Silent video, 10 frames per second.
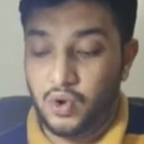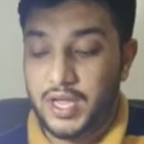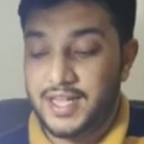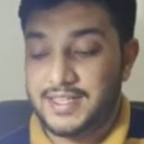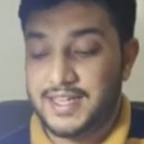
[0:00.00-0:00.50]

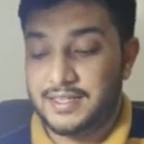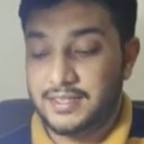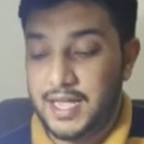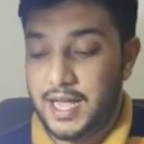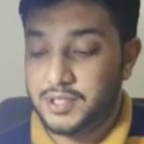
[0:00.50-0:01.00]
as
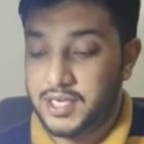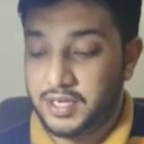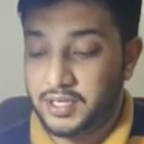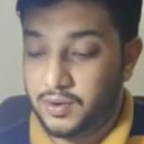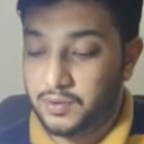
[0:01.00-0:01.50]
an
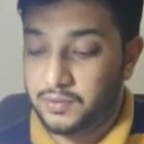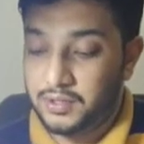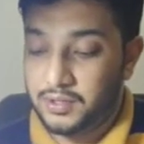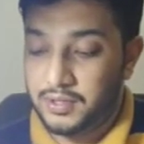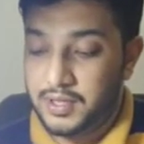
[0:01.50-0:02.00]
abstract
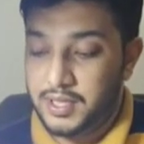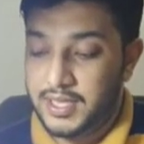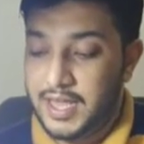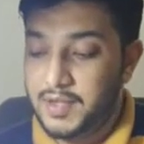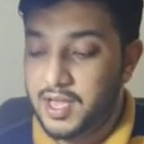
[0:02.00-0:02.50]
noun.
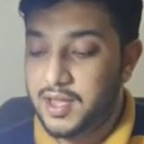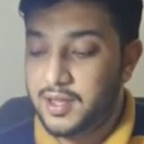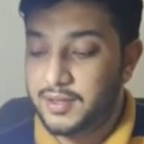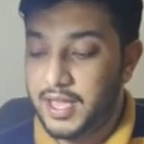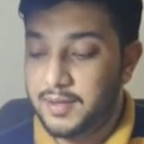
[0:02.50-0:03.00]

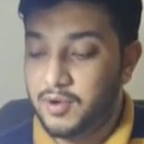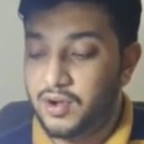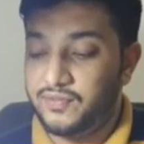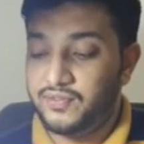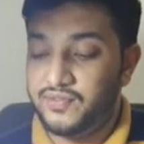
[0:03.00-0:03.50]
Name
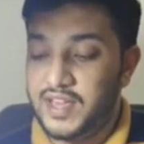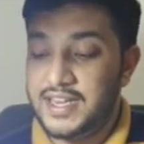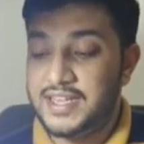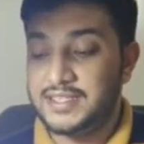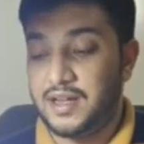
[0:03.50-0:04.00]
of
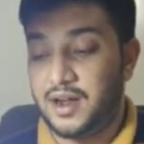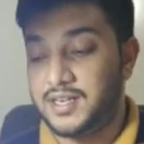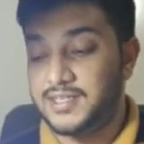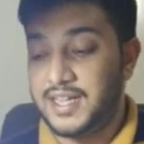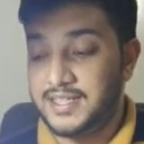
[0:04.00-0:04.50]
various
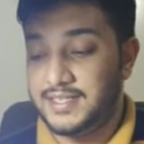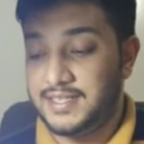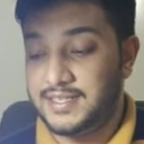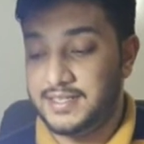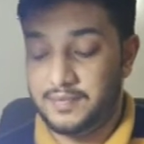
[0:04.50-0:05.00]
arts,
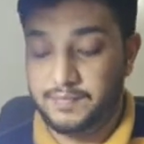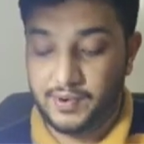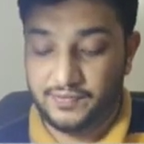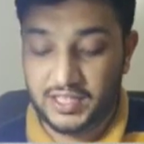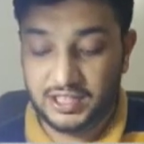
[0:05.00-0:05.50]
sciences, and
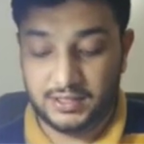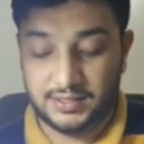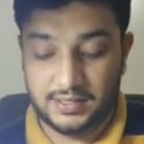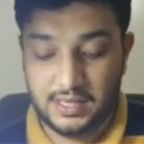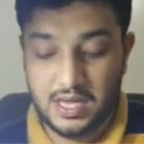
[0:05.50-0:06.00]

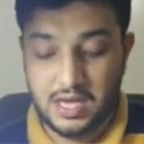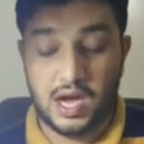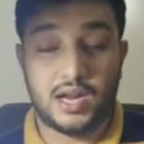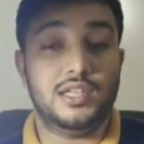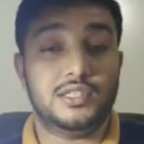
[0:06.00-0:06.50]
professions
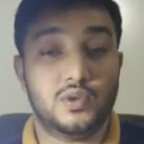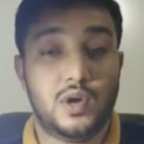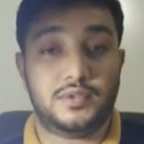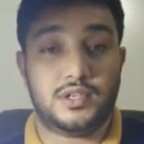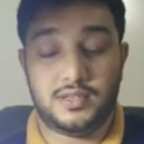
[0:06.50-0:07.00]
are also
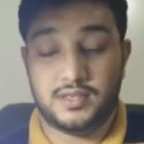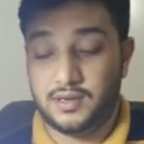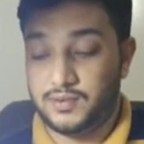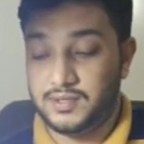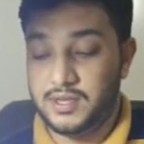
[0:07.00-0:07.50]
abstract
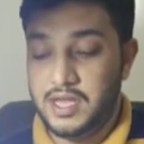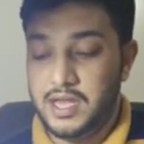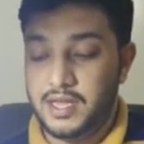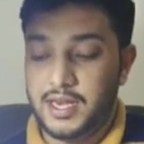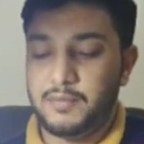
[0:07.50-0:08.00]
nouns.
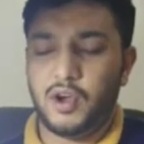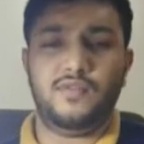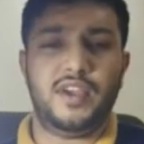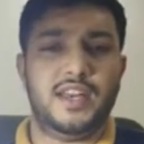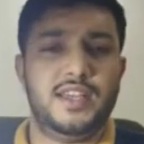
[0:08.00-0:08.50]
Name
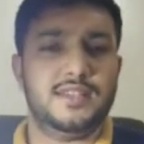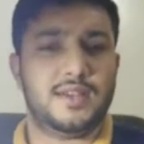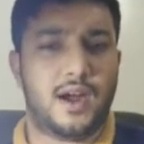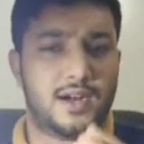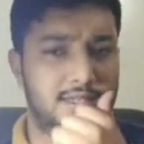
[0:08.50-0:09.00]
of various
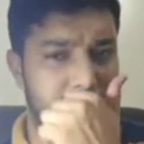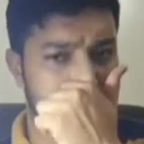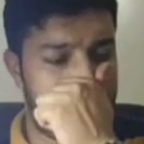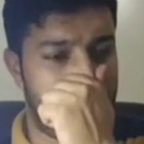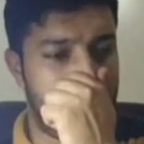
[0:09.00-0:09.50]
arts,
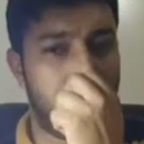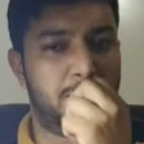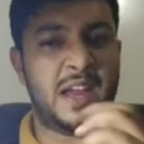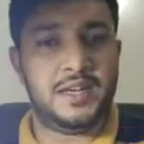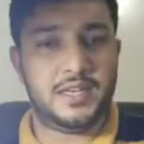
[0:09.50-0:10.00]

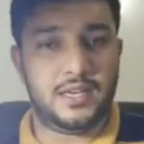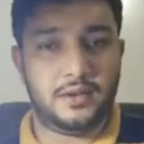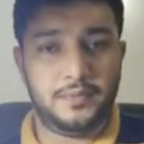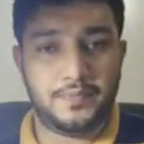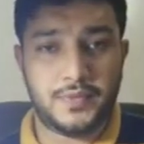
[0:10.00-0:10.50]

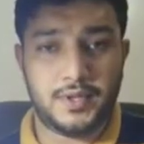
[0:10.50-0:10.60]
painting,